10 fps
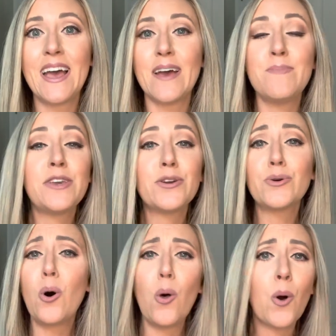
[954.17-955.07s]
Make your
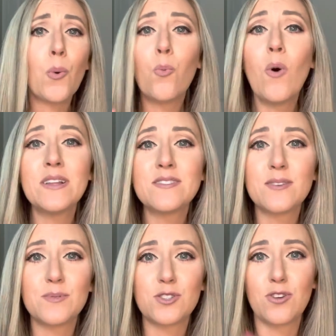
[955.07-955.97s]
goal one
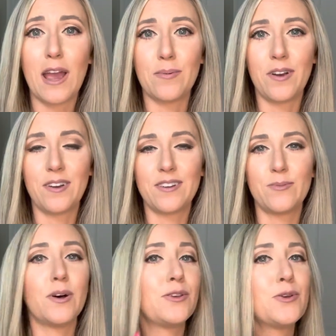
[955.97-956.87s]
subscriber.
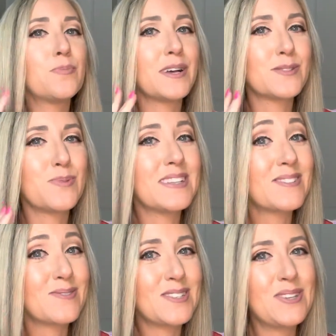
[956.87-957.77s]
Well, you plus one,
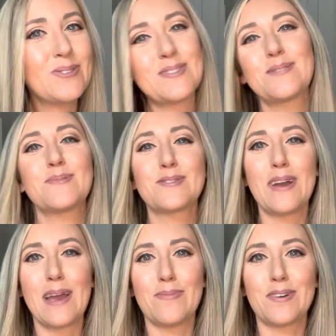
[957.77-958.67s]
so two
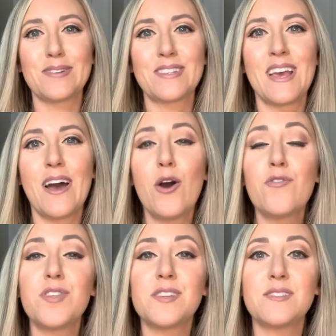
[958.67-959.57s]
subscribers
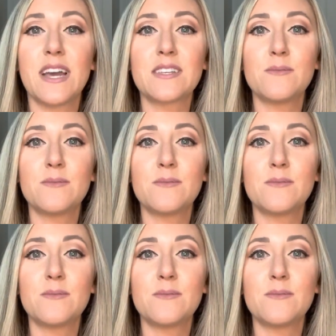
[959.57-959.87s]
over this next